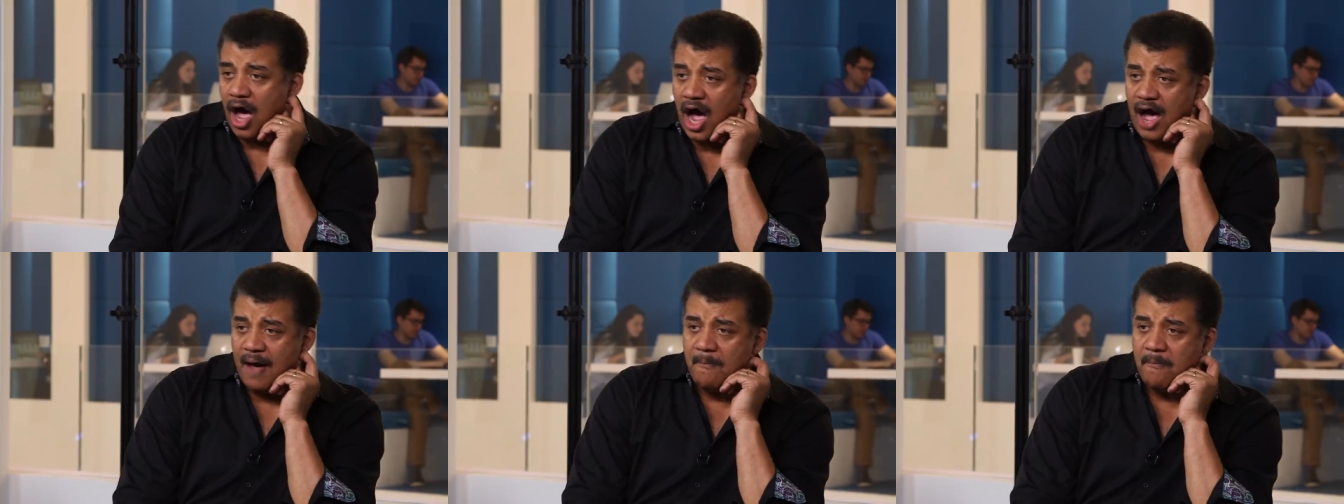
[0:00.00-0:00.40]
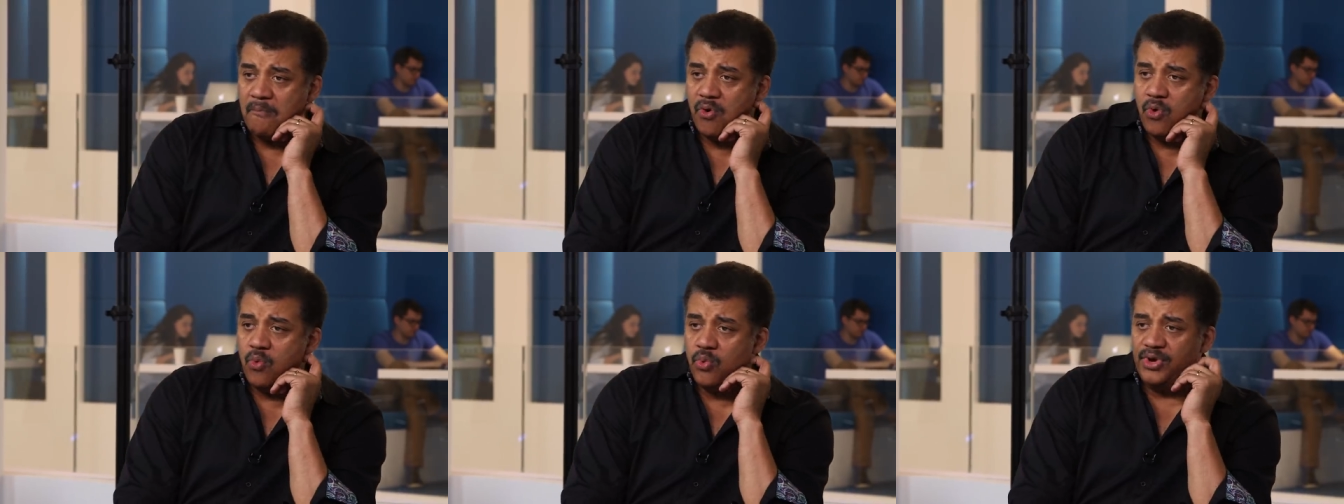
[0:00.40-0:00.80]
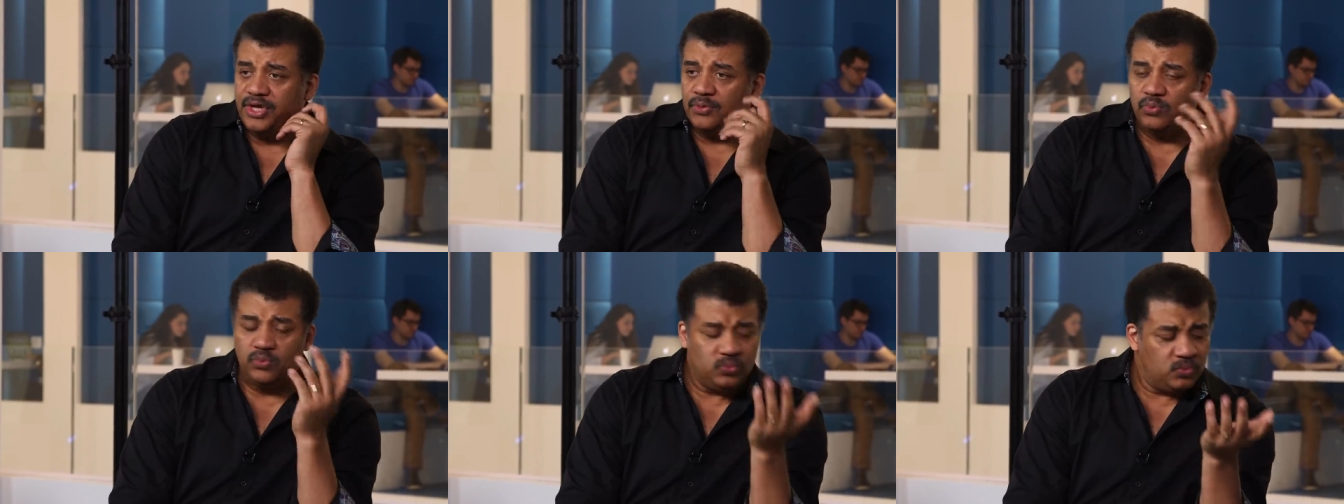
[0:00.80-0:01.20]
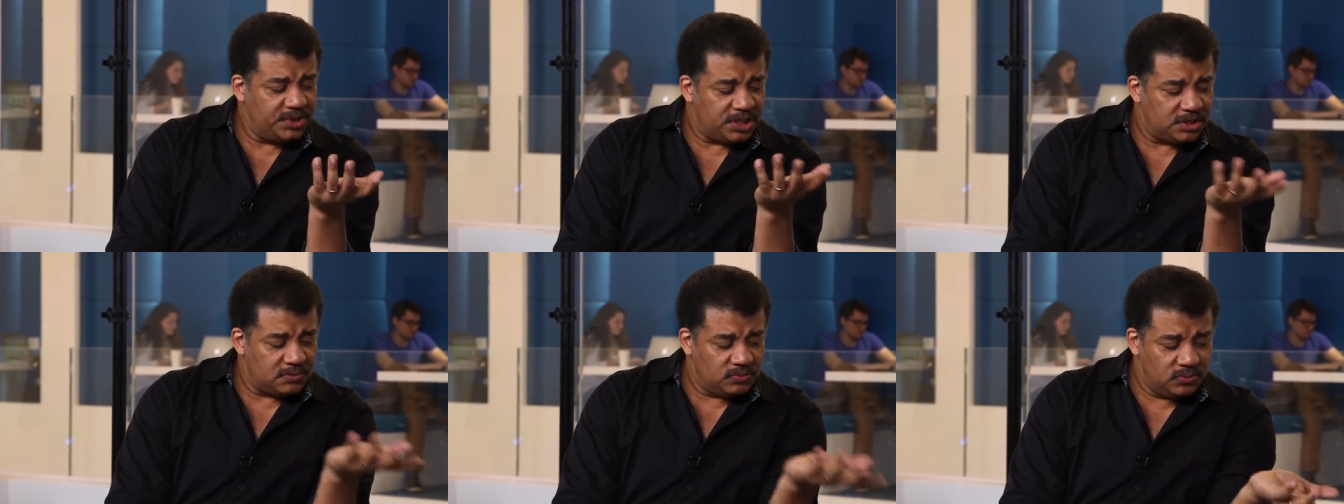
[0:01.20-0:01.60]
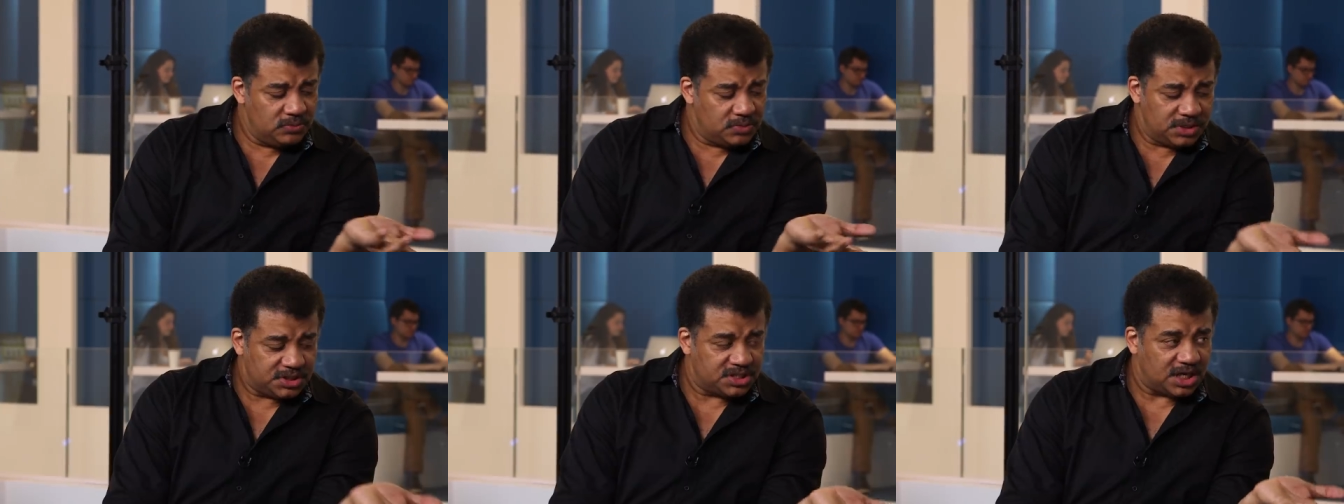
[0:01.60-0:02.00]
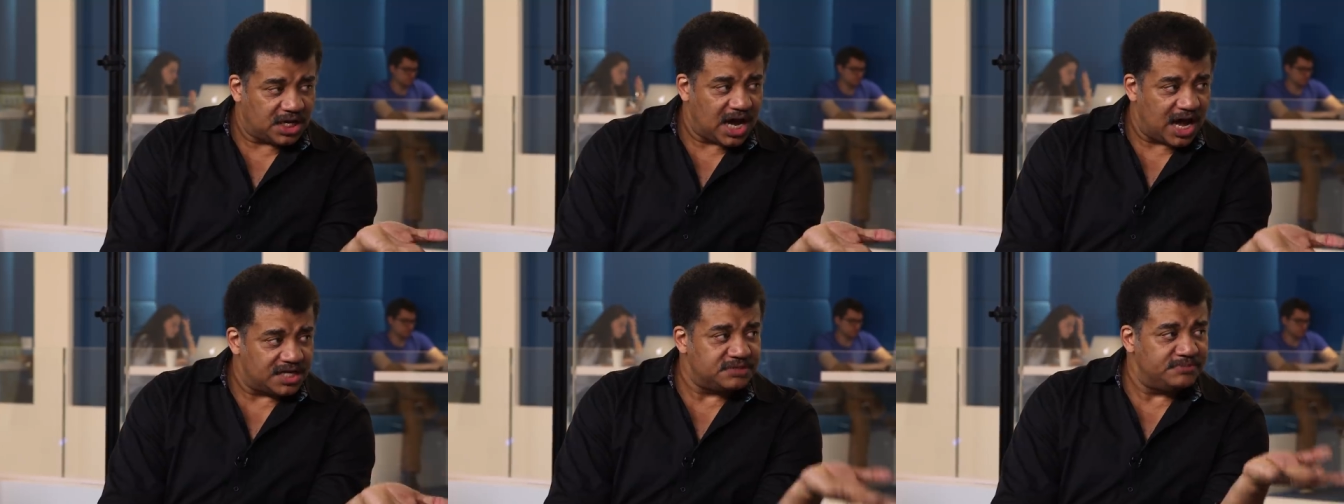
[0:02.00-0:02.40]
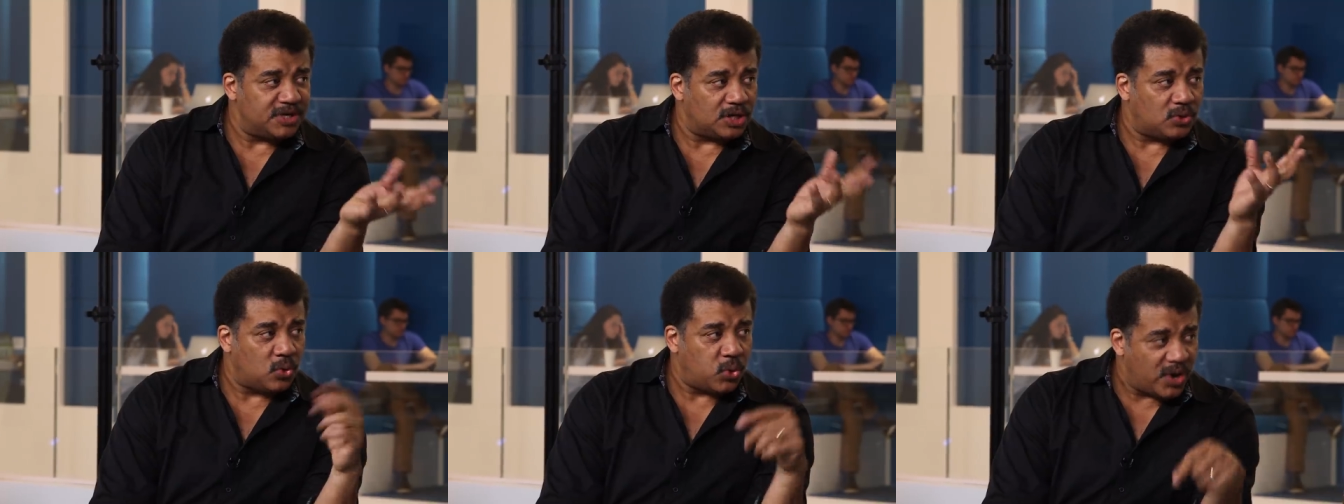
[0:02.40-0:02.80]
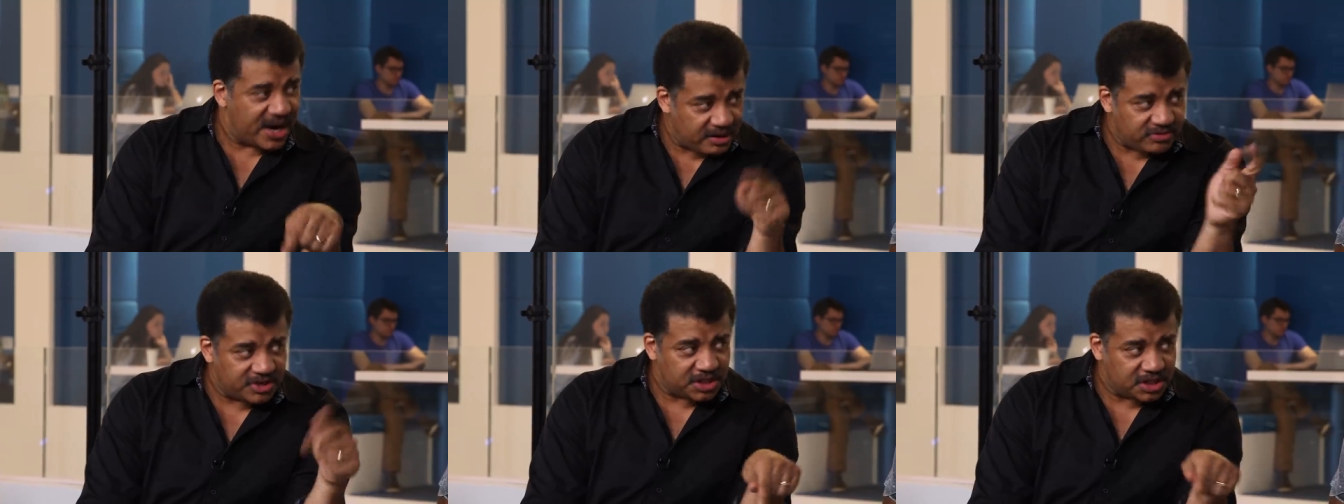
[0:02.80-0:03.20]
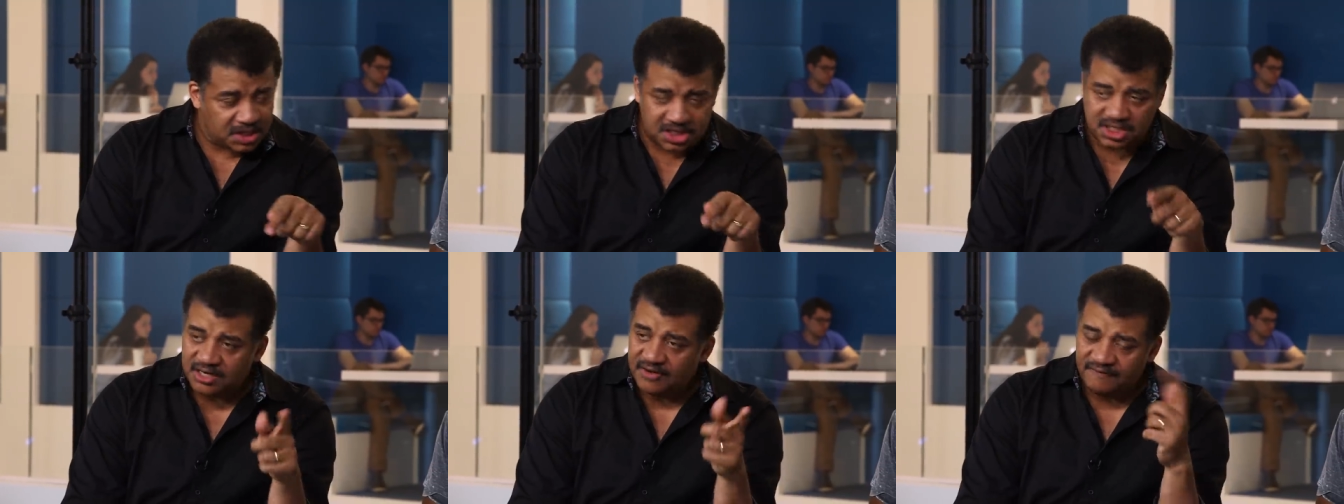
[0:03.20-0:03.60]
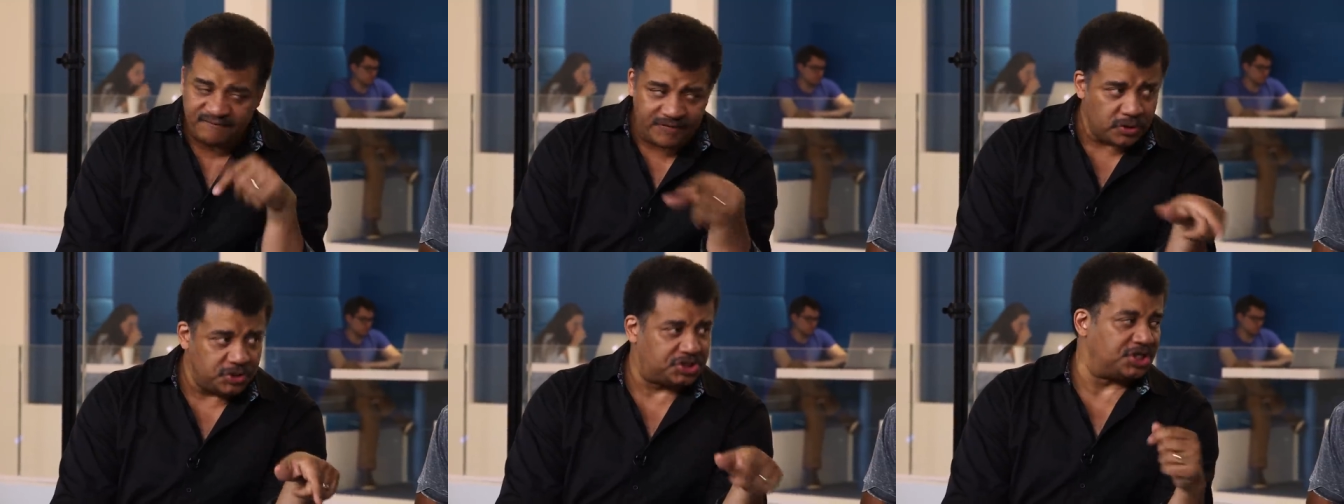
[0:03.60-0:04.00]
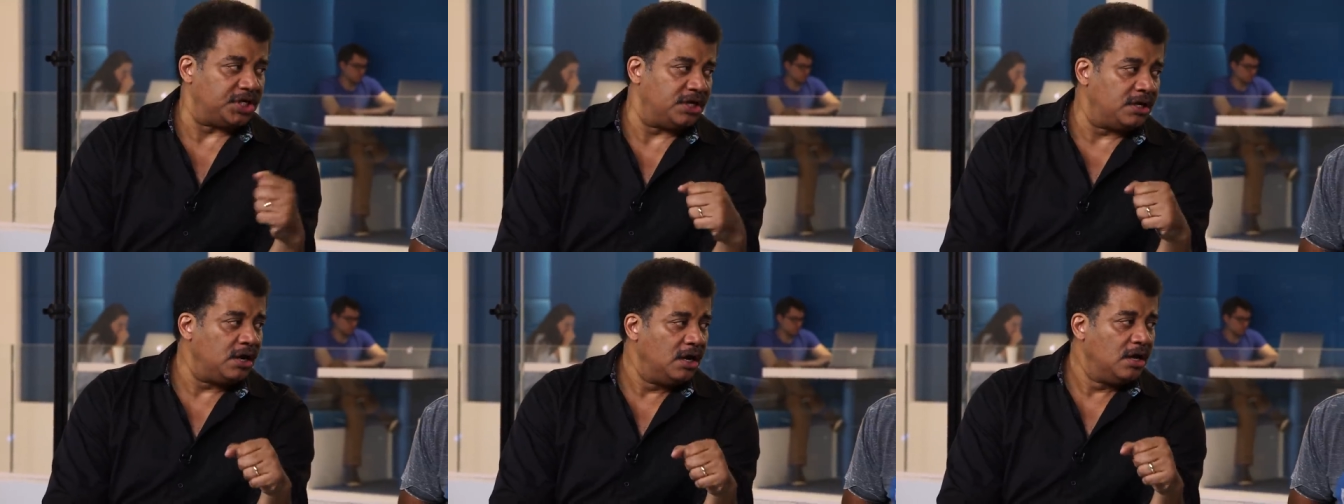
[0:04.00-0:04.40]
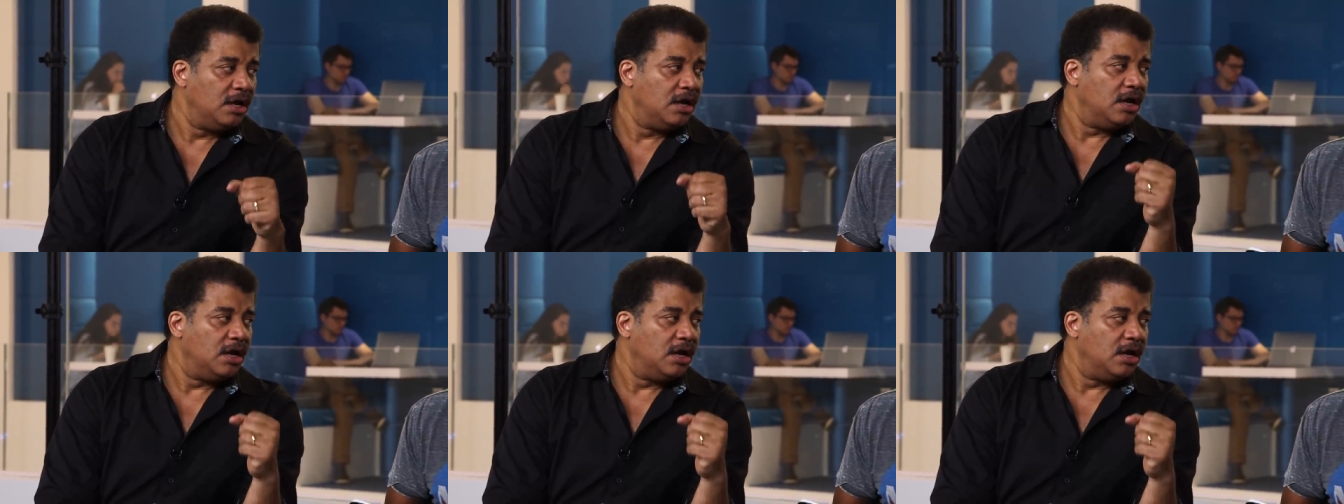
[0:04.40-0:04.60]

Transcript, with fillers: um, we, we, this is a Cosmic Queries version